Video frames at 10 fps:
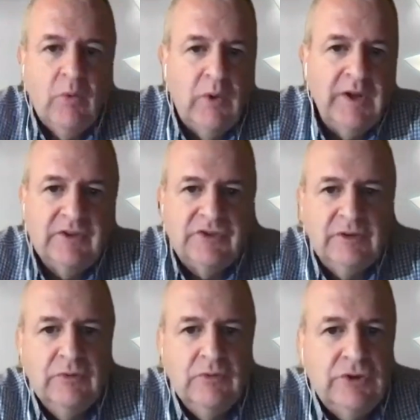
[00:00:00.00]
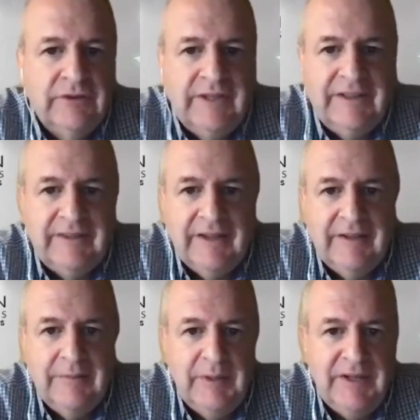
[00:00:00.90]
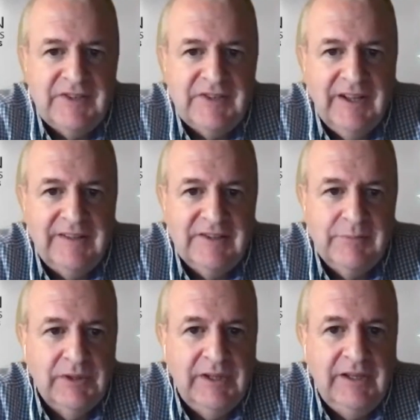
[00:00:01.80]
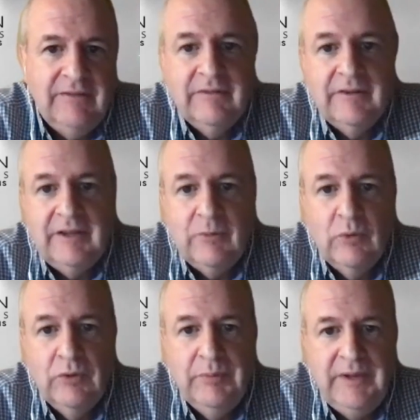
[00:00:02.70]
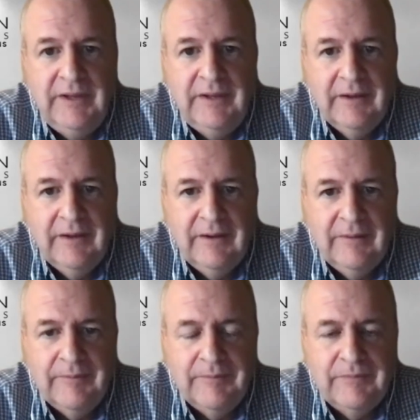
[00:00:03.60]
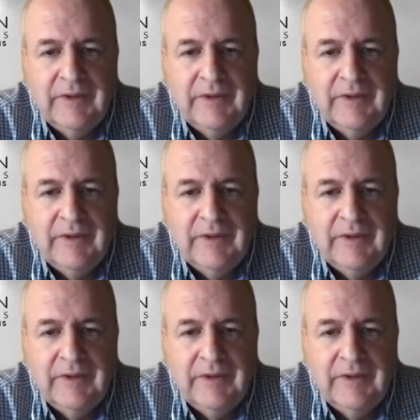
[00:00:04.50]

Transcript: One of the solutions that uh, many scientists believe will be um,